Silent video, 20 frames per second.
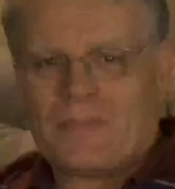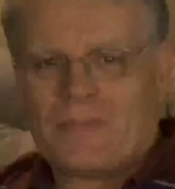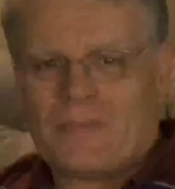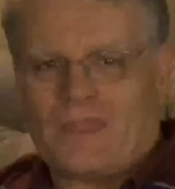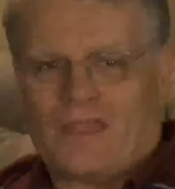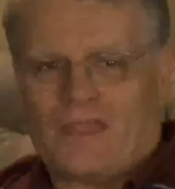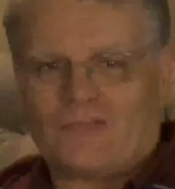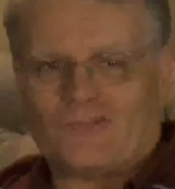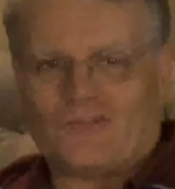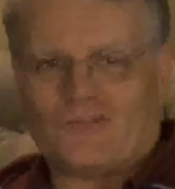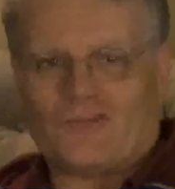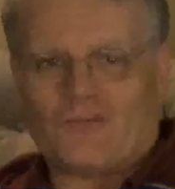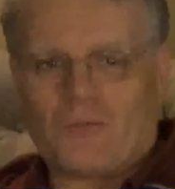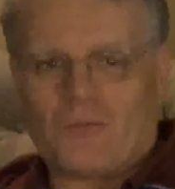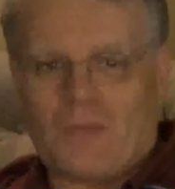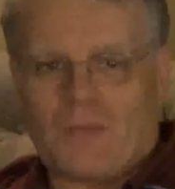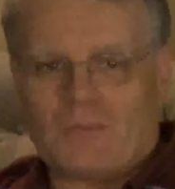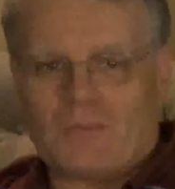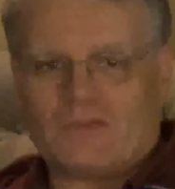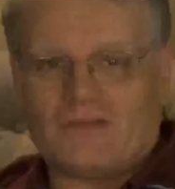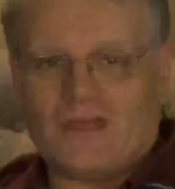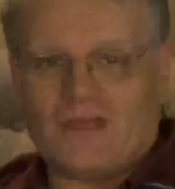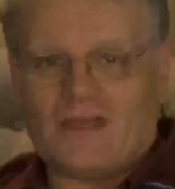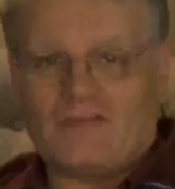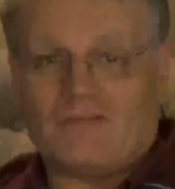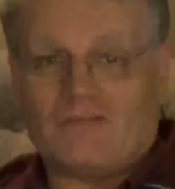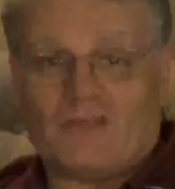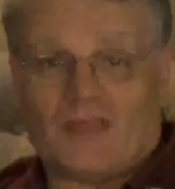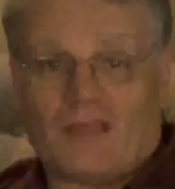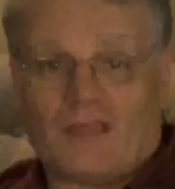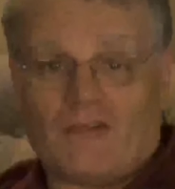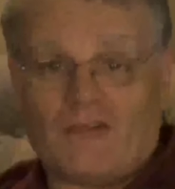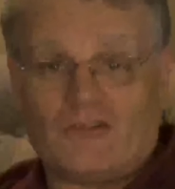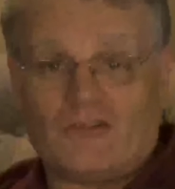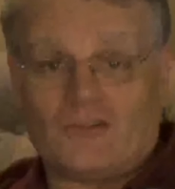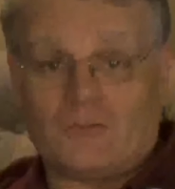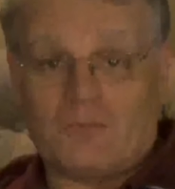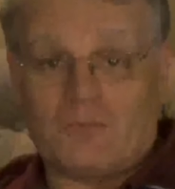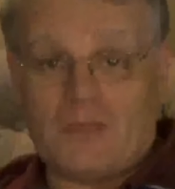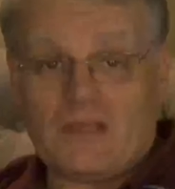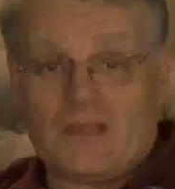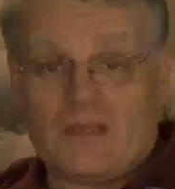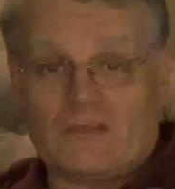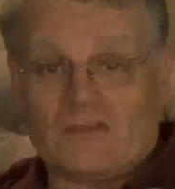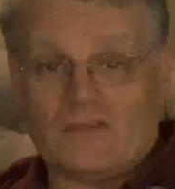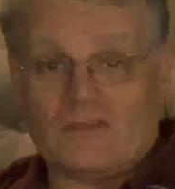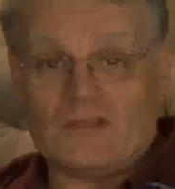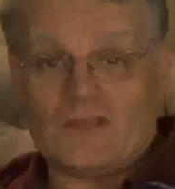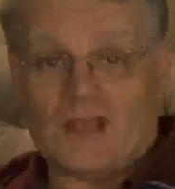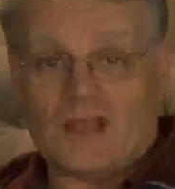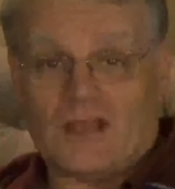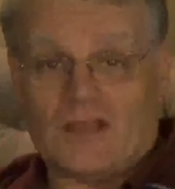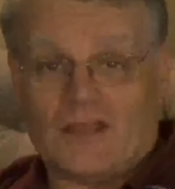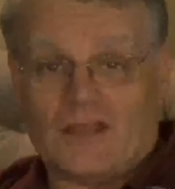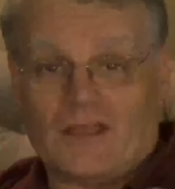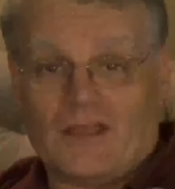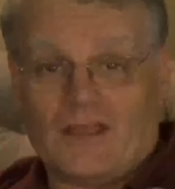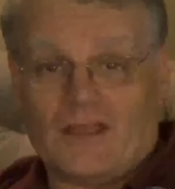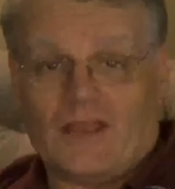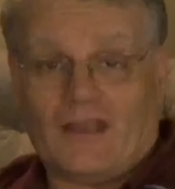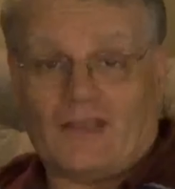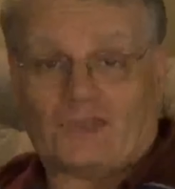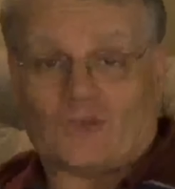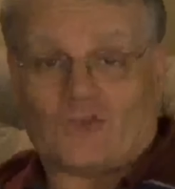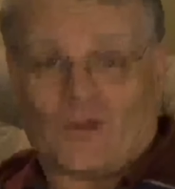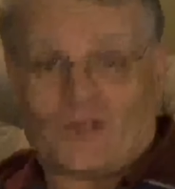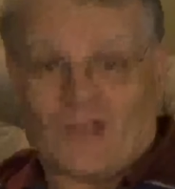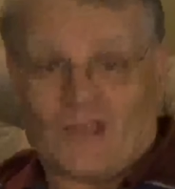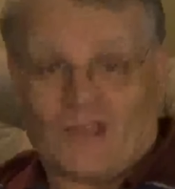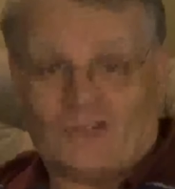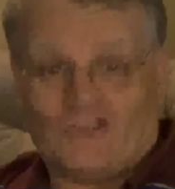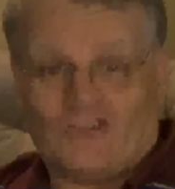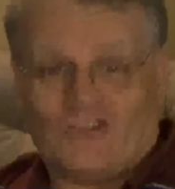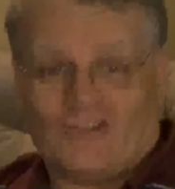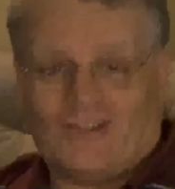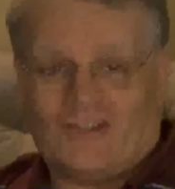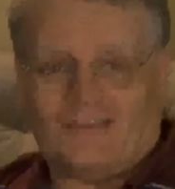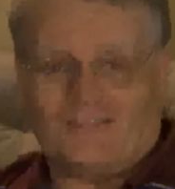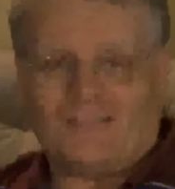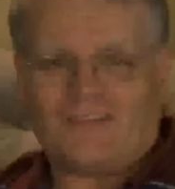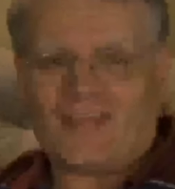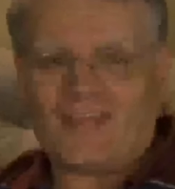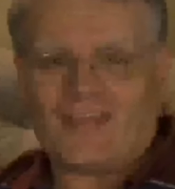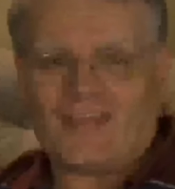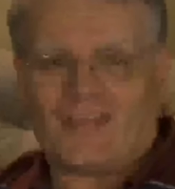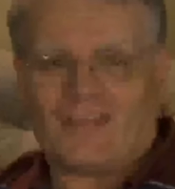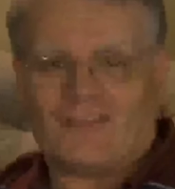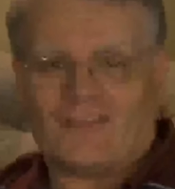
I still remember Dave encouraging me as a young electronic engineer decades